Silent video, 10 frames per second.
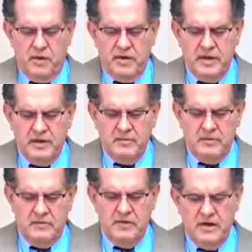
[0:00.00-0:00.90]
worthy
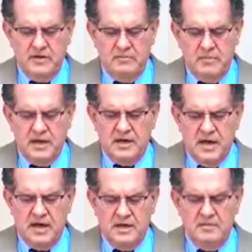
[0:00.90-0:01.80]
of nothing but
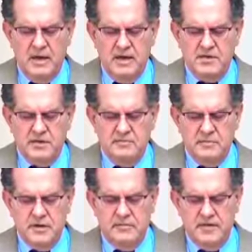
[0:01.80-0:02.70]
condemnation,
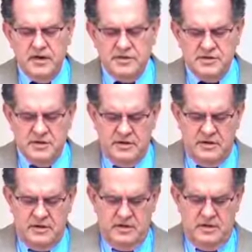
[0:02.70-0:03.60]
even as
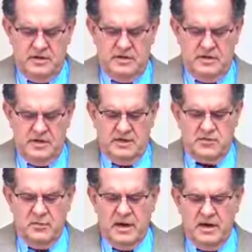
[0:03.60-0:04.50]

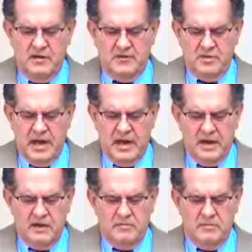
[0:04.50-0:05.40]
it's written, if a
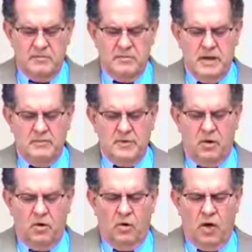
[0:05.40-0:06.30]
man keep
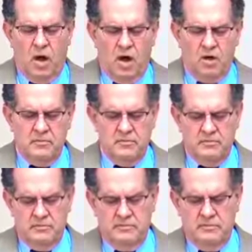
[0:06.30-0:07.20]
the whole law,
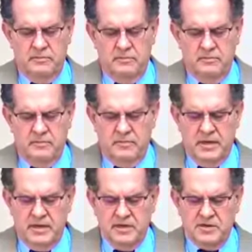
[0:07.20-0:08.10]

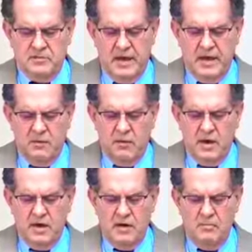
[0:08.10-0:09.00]
but disobey in
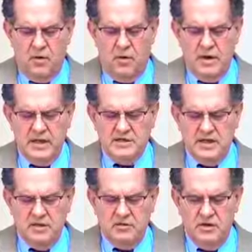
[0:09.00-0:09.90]
one point,
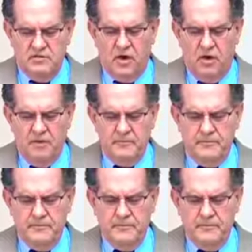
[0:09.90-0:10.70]
he's guilty of all.